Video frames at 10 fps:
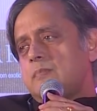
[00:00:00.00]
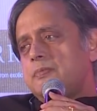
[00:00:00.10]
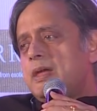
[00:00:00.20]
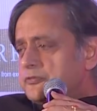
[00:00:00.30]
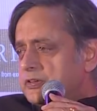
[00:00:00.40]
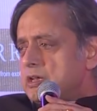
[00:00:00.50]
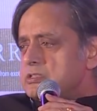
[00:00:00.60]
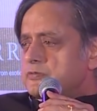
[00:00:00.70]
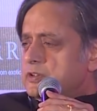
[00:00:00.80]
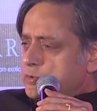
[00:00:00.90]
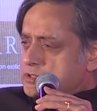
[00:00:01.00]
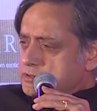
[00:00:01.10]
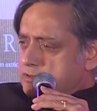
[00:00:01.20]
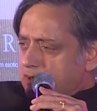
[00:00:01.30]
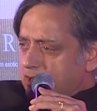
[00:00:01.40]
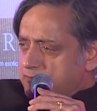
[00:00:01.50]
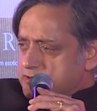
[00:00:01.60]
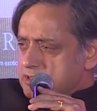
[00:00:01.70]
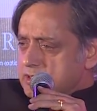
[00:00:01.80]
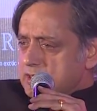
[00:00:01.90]
that philosophy, which
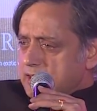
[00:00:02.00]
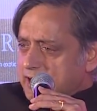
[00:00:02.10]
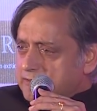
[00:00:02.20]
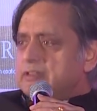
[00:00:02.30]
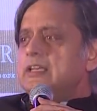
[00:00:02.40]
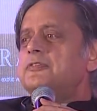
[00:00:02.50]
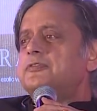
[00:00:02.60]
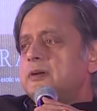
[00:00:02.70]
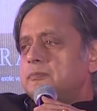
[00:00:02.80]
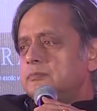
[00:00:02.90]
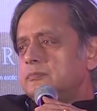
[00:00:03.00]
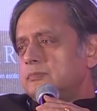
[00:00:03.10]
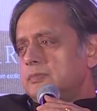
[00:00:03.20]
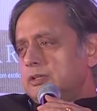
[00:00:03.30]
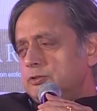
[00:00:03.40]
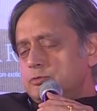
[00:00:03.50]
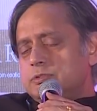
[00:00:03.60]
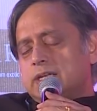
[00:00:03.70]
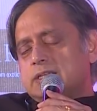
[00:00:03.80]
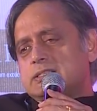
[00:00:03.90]
derives heavily from Hindu
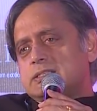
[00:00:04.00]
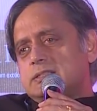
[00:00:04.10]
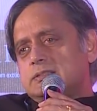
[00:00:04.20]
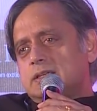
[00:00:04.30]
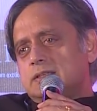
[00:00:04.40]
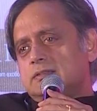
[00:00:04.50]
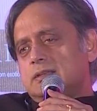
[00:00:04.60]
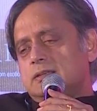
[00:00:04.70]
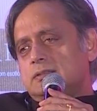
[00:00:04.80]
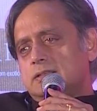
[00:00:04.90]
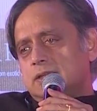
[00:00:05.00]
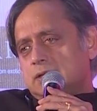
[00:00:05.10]
texts and